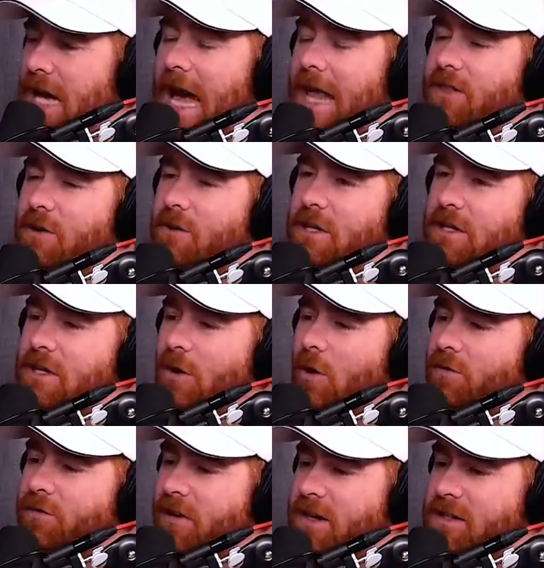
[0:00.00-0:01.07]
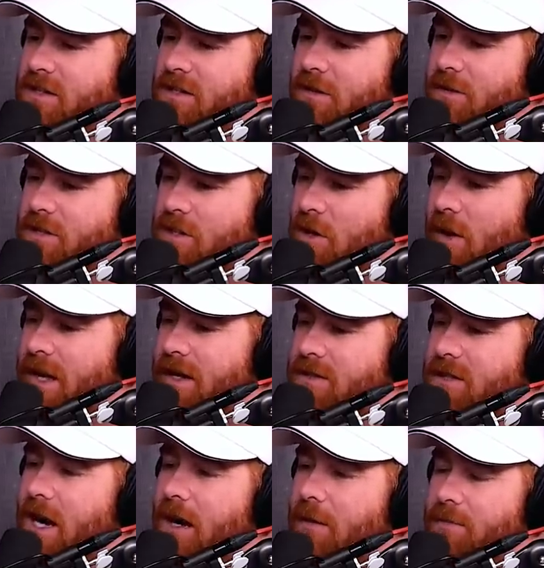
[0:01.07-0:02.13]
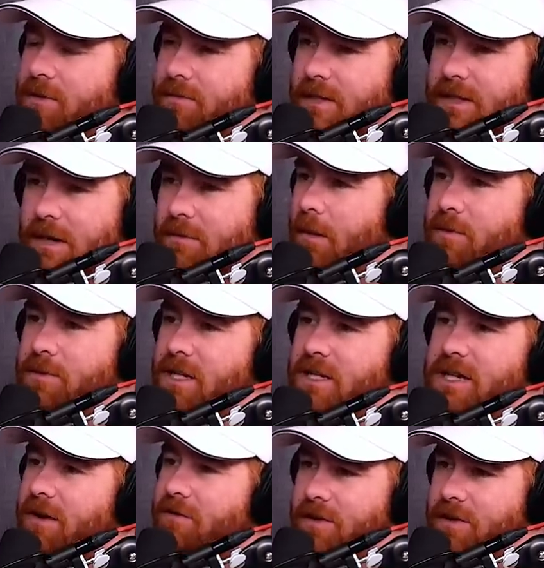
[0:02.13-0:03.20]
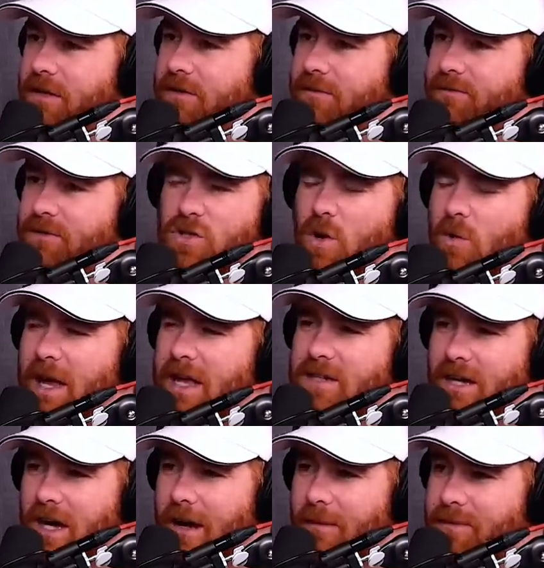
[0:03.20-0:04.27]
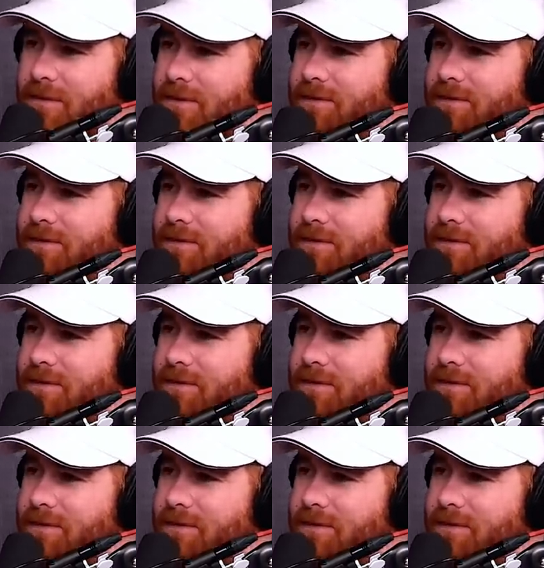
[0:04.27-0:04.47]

I, there, the old phrase is there is no end to up, and that represents everything. There's oh, no end shit. to up.